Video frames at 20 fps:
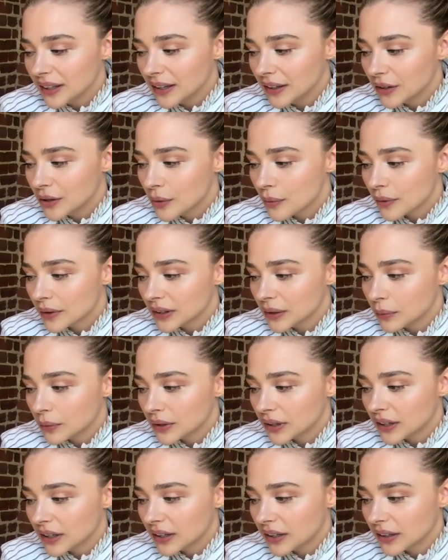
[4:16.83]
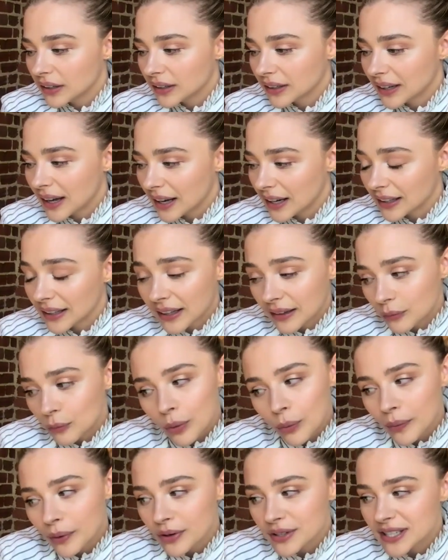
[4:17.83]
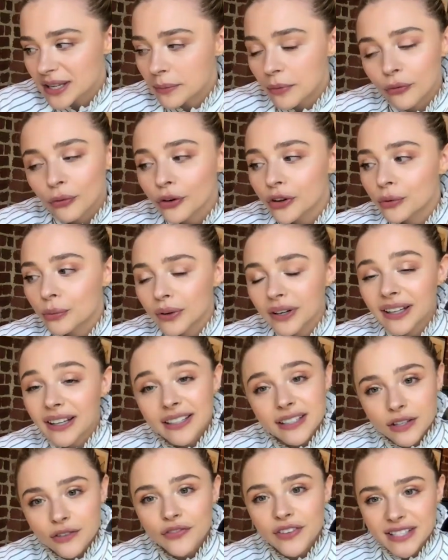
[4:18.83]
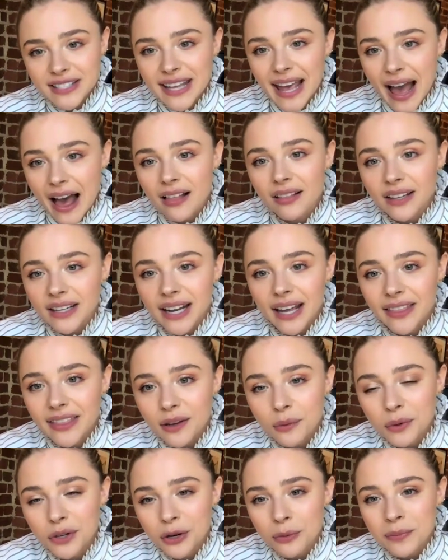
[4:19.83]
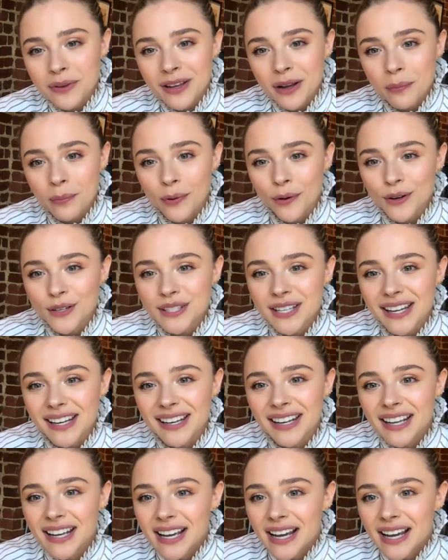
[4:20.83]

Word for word: you really want to kind of what we were saying before, you want to get into the physicality I think when you're being a person.